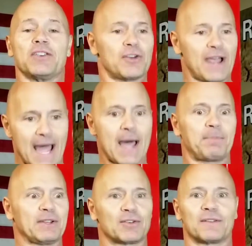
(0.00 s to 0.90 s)
You're
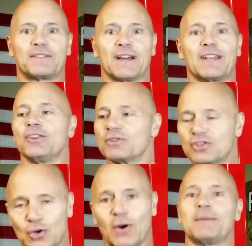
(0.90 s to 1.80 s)
happy to have done it. You
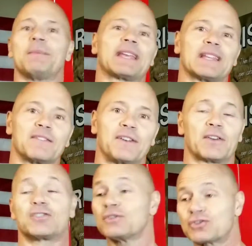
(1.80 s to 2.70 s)
enjoyed making the
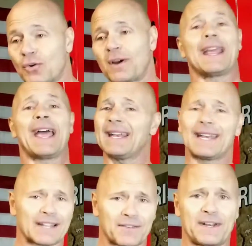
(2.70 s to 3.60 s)
videos. You enjoyed
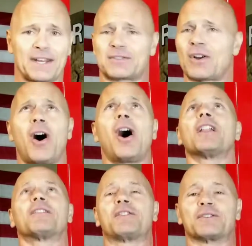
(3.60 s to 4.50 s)
editing the videos,
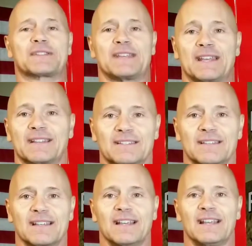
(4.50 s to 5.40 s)
all of those things.